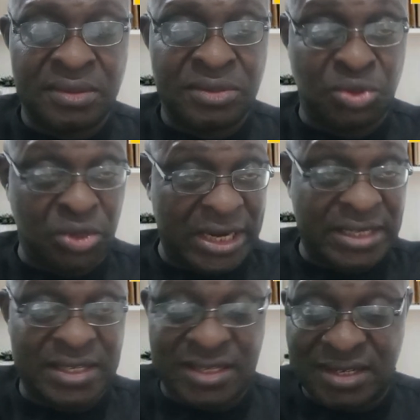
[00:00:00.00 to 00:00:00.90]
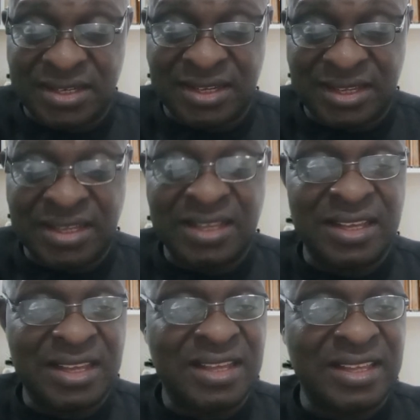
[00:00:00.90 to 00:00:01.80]
so that
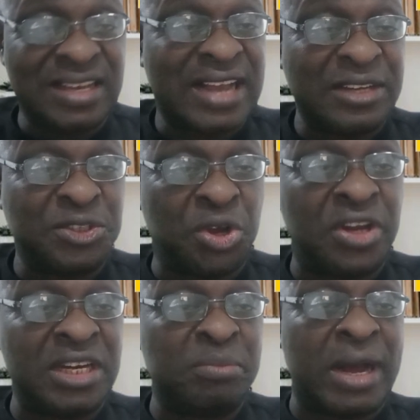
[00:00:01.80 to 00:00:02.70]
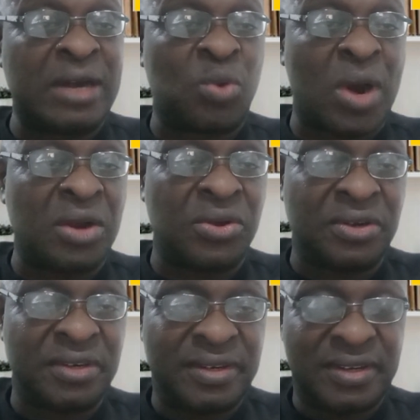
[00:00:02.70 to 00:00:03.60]
he can join the bandwagon.